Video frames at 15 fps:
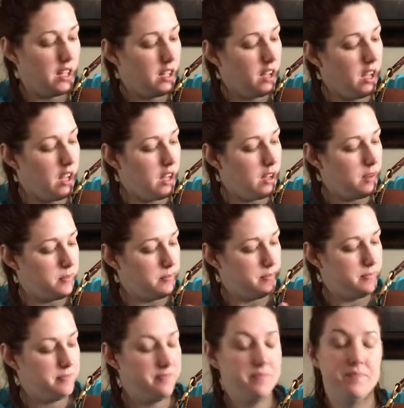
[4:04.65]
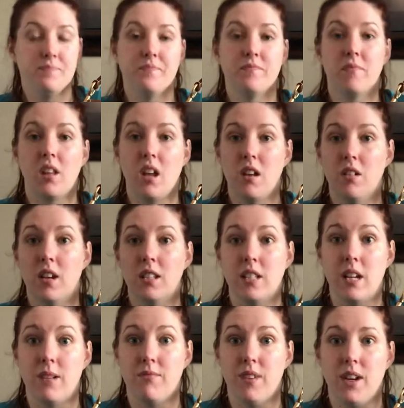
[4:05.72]
because I
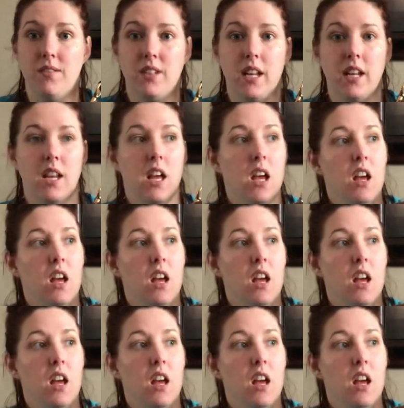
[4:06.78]
am 5'10".